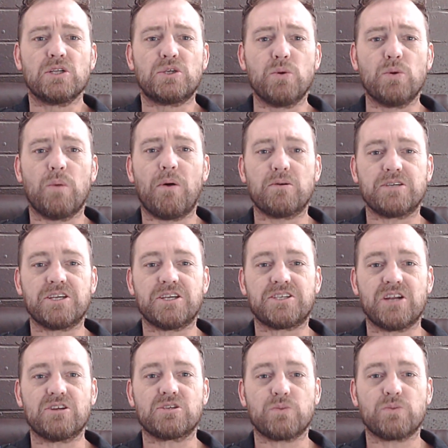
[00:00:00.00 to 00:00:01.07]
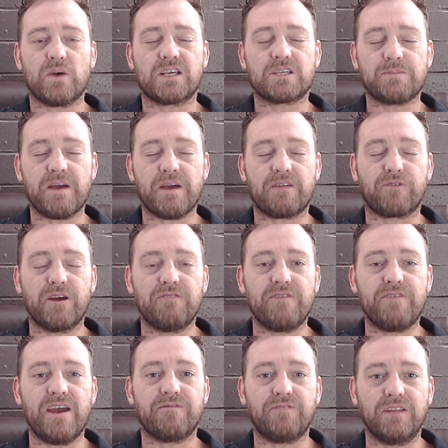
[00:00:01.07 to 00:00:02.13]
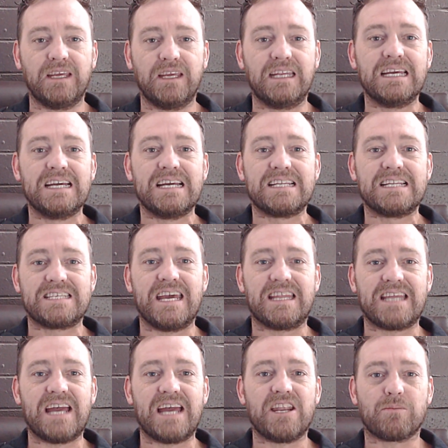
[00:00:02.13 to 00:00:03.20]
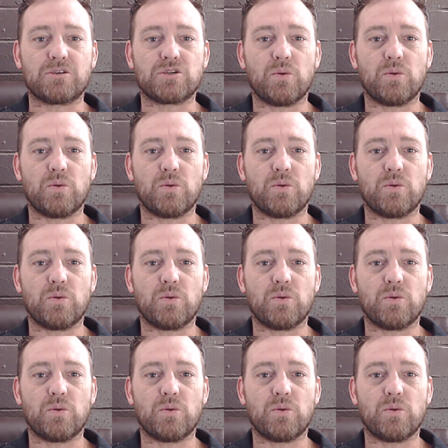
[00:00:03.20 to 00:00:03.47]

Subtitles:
to opposing centers, so I expect Fred VanVleet to hit that number.